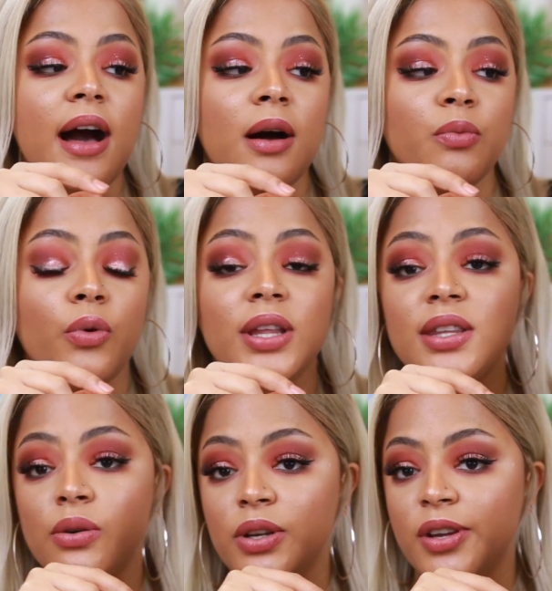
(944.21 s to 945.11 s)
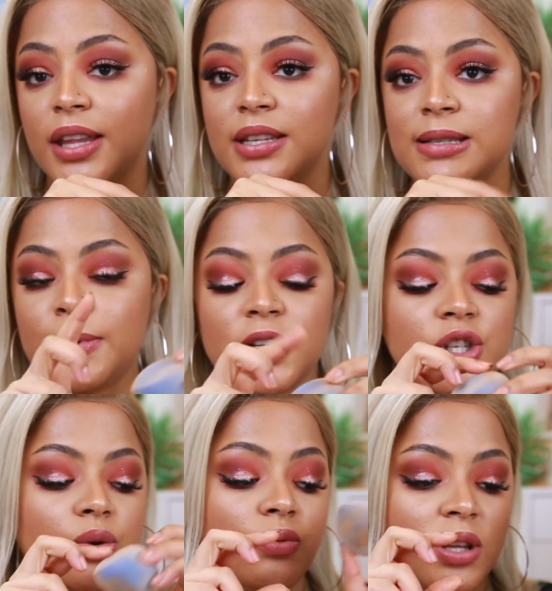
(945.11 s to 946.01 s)
One thing when you get the
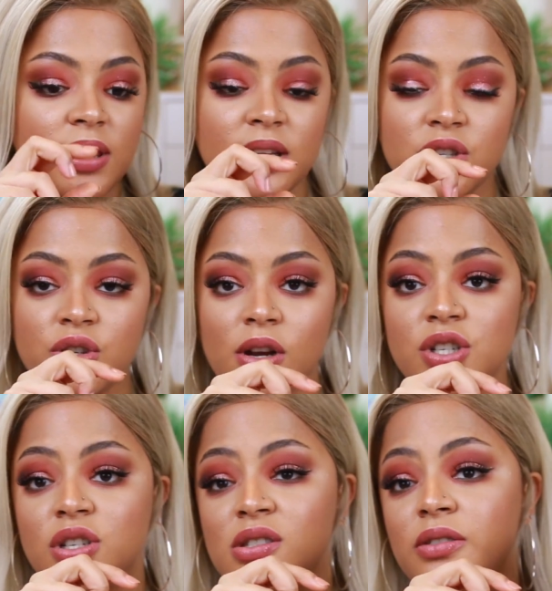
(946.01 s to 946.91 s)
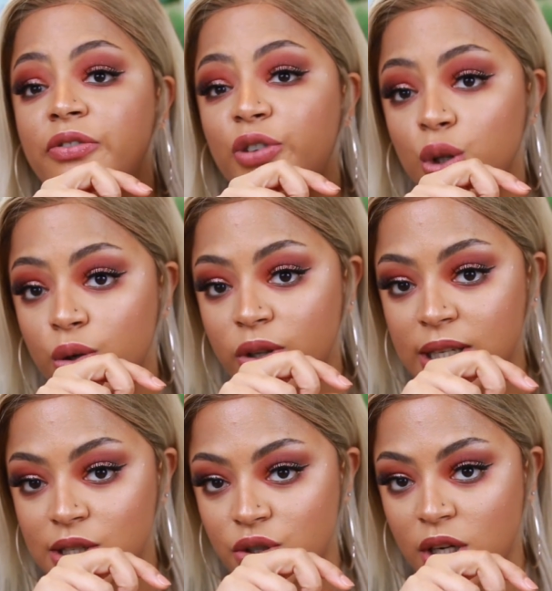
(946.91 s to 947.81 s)
sponge, read the instructions, follow the
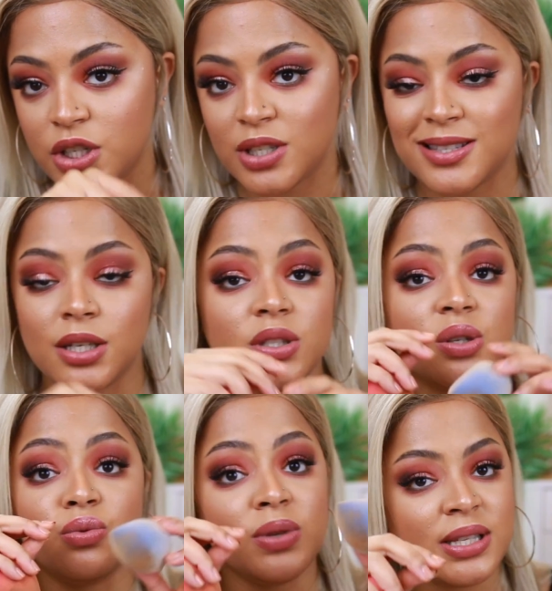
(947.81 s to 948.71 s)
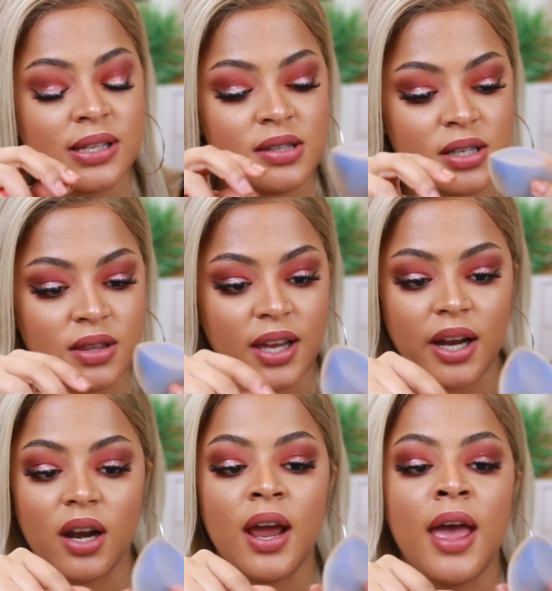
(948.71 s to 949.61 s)
instructions. There's a reason you're
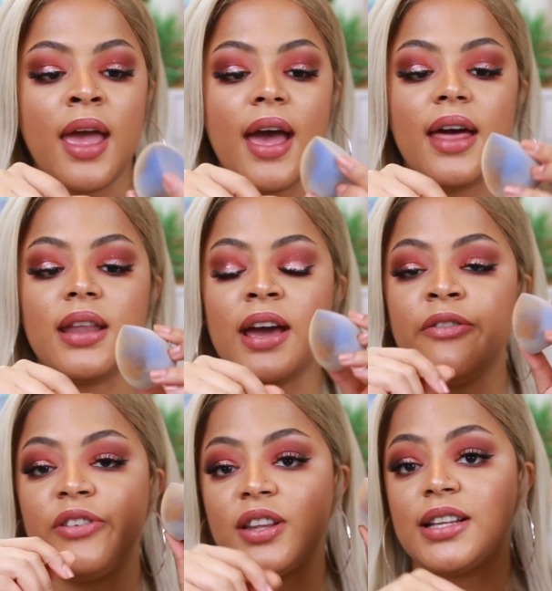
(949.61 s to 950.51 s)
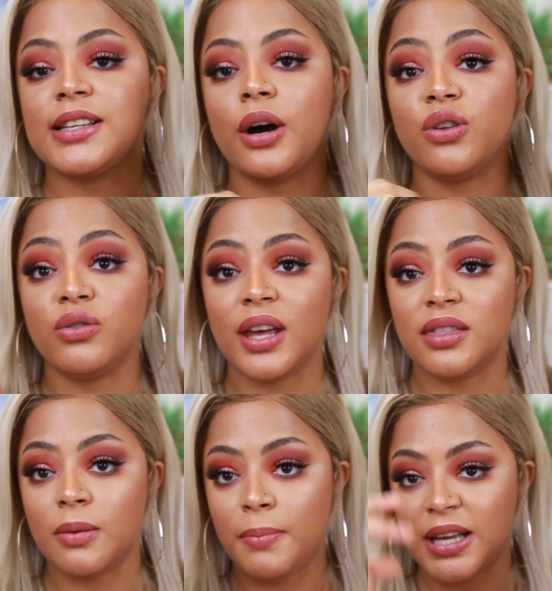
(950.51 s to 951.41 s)
there, and I feel that's how you
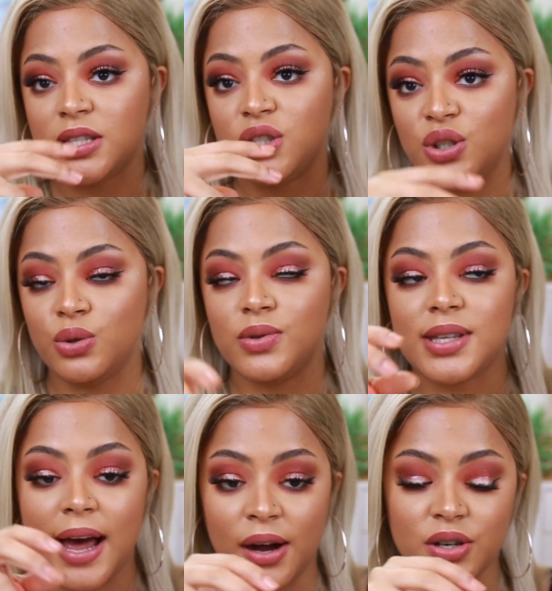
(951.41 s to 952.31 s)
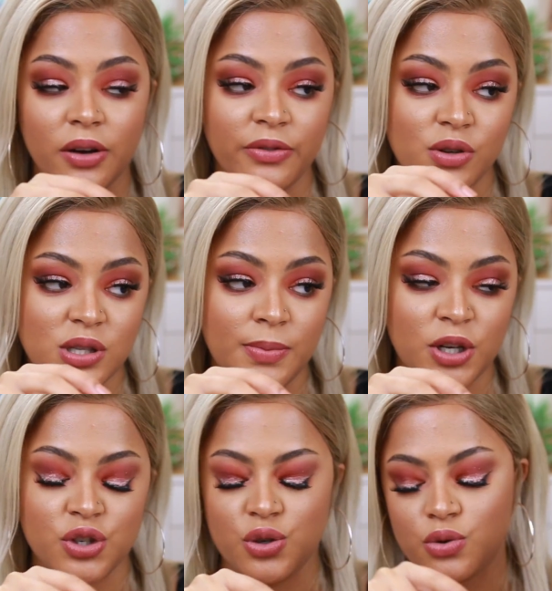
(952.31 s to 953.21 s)
get the best use out of your
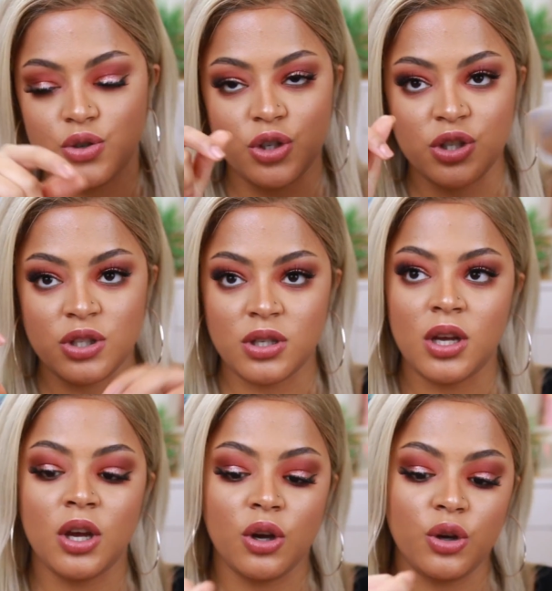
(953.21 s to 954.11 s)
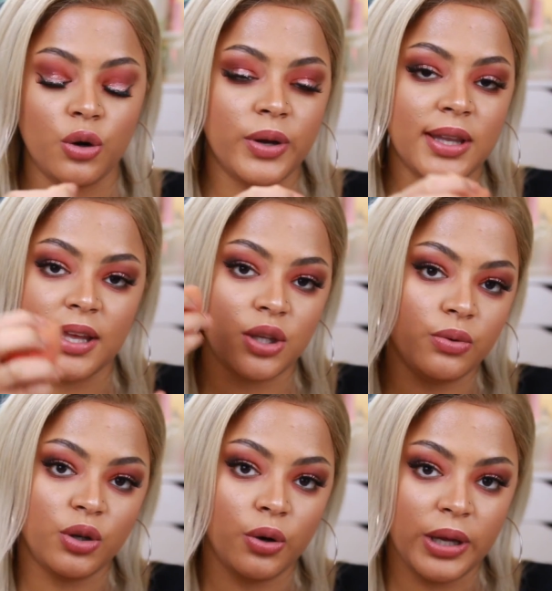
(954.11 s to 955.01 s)
sponge. Don't just go in like
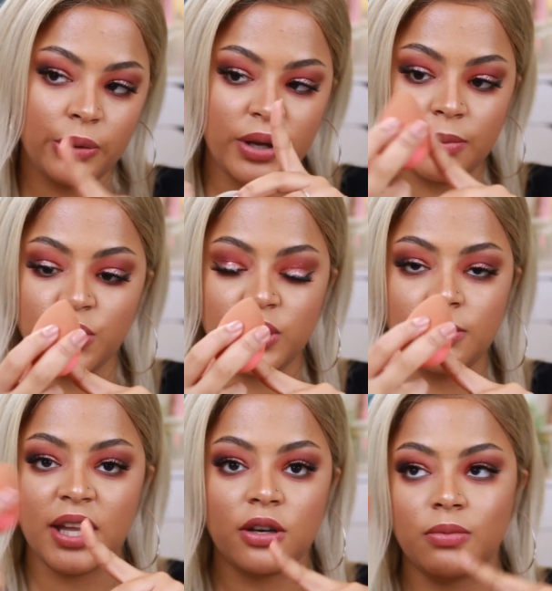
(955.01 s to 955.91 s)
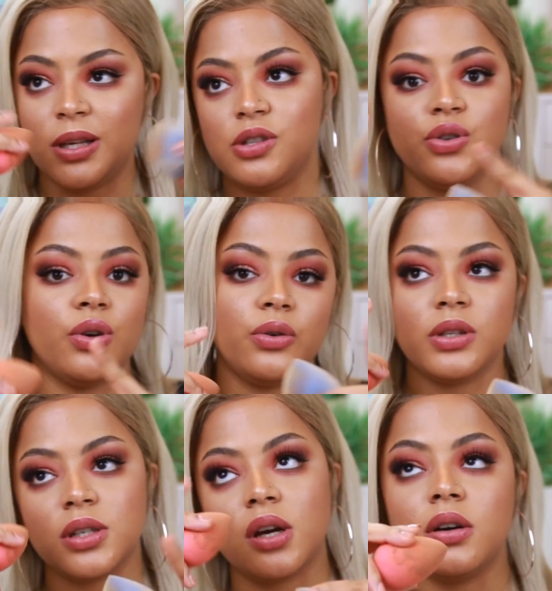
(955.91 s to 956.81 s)
you would go in with a beauty blender because you know,
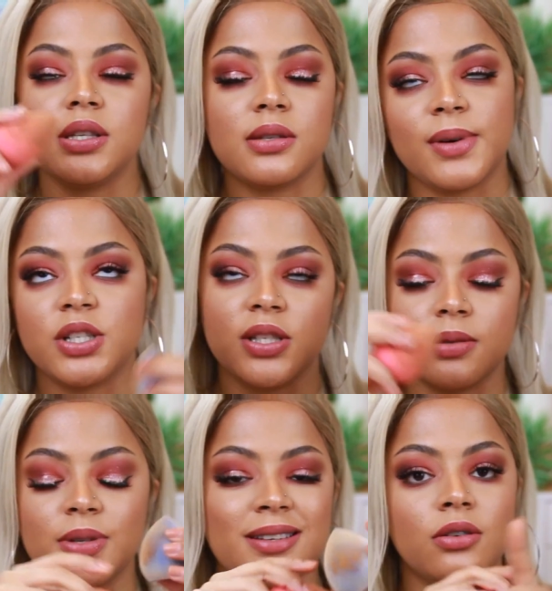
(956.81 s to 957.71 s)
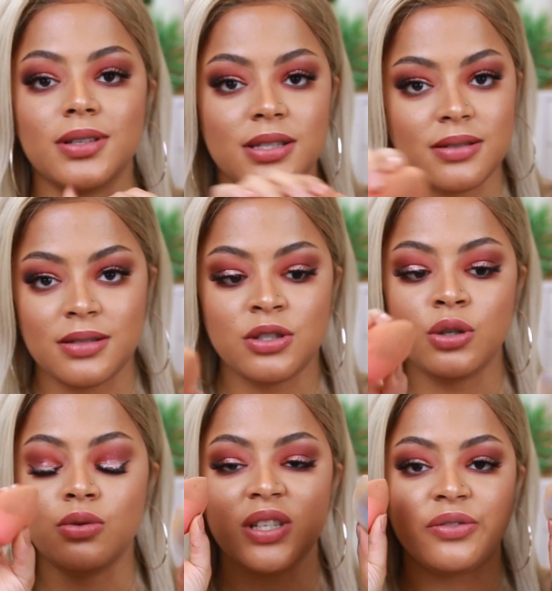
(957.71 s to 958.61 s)
oh, it's a sponge. No, it's
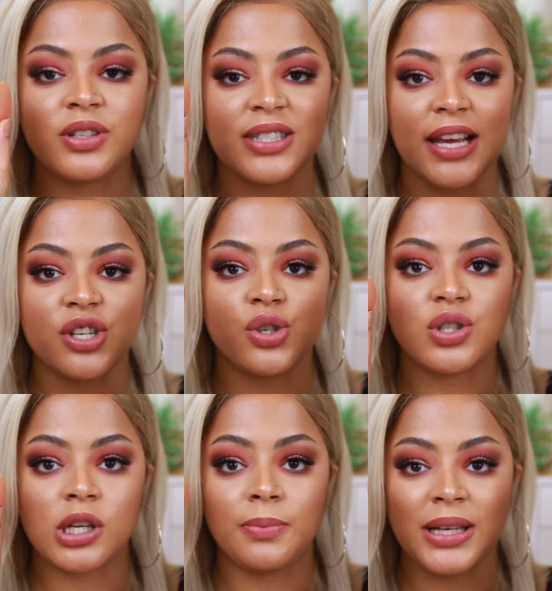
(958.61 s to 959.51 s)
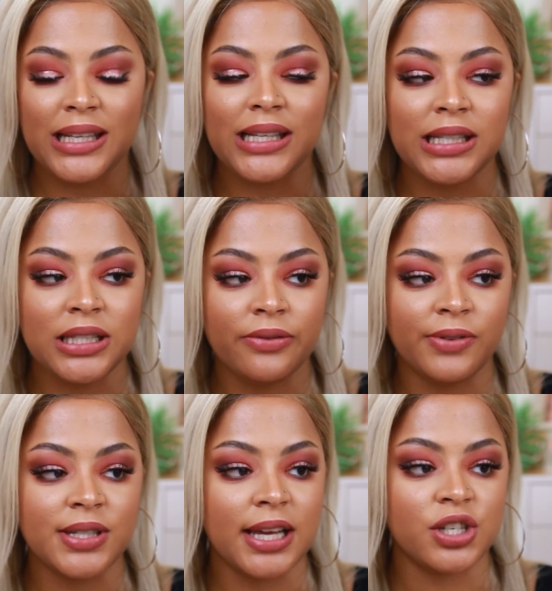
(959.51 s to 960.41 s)
two different textures, completely
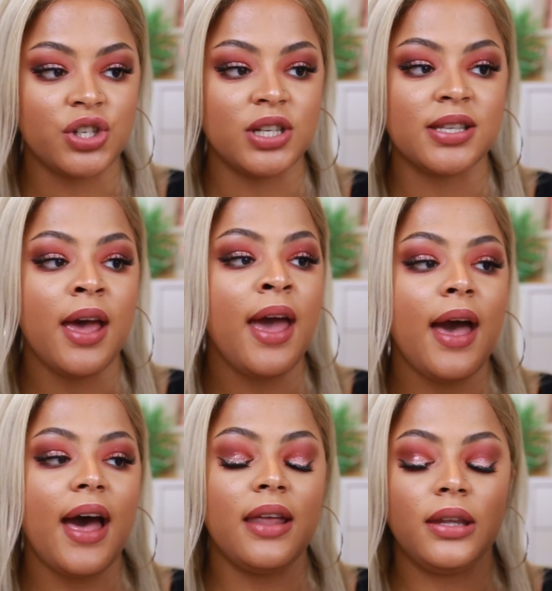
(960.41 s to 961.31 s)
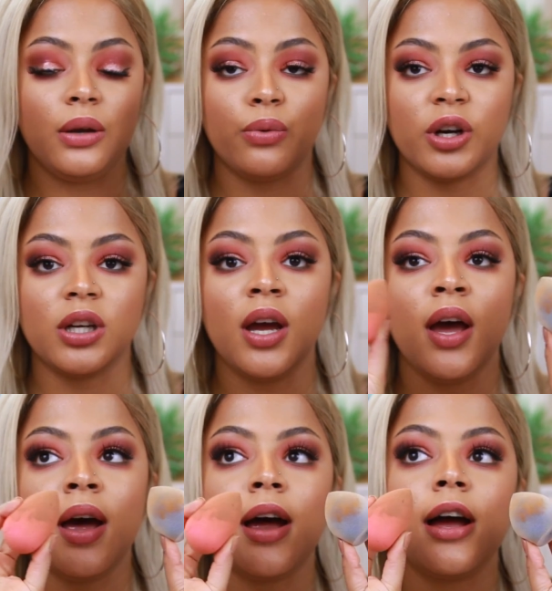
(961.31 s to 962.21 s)
different textures, and they work
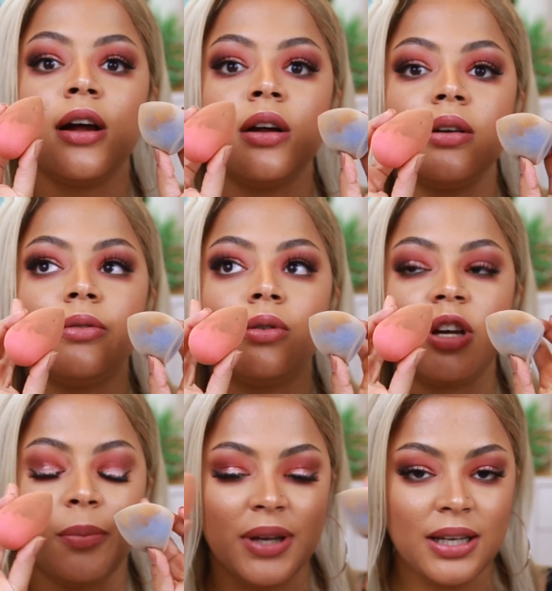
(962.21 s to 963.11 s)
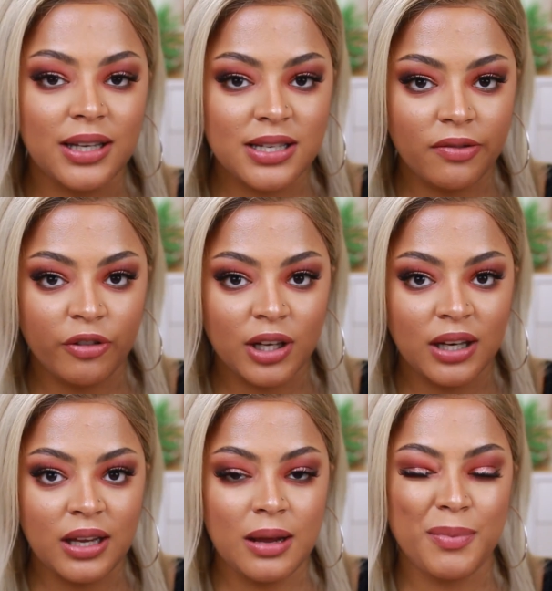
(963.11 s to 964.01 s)
completely
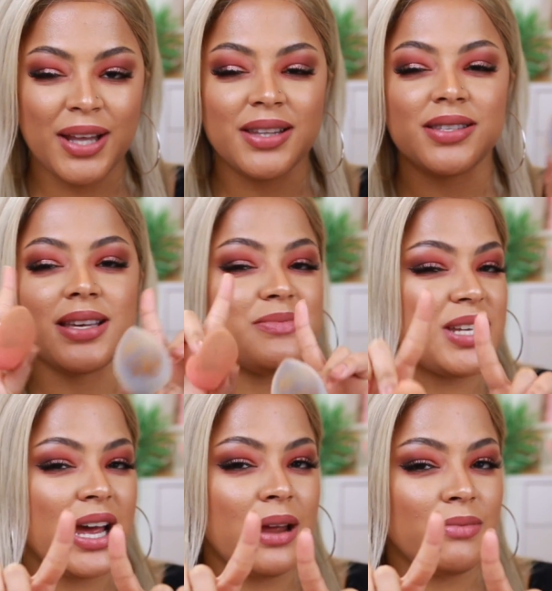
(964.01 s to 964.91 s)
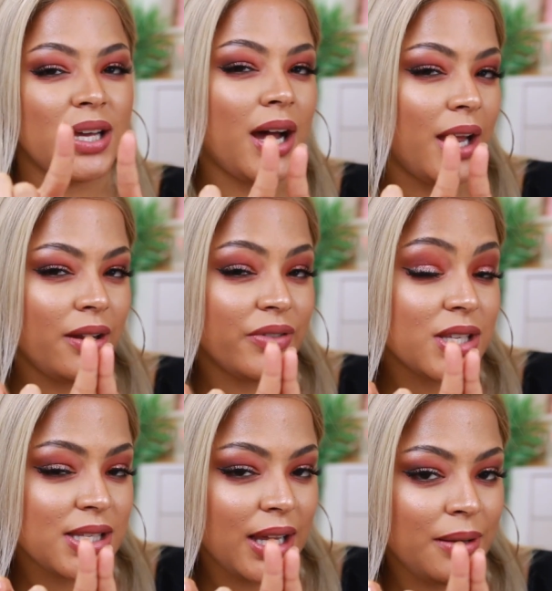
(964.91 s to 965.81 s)
differently but at the same time kind of
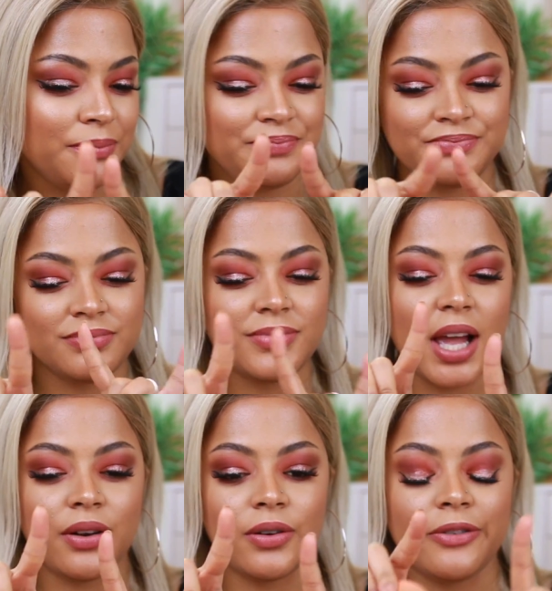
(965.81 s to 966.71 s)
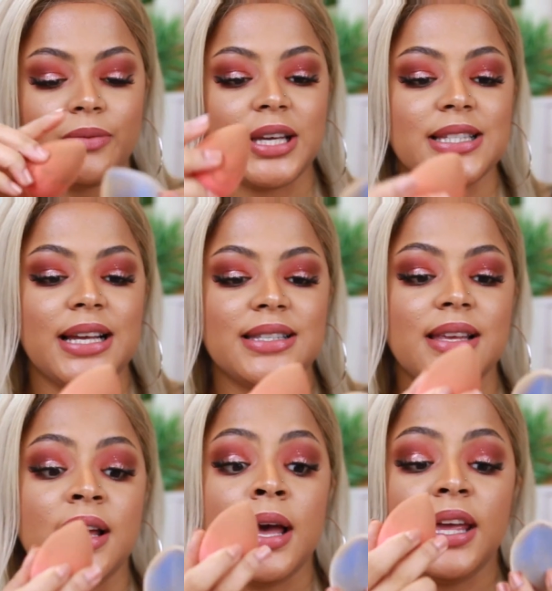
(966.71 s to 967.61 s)
the same. I don't know if it makes sense.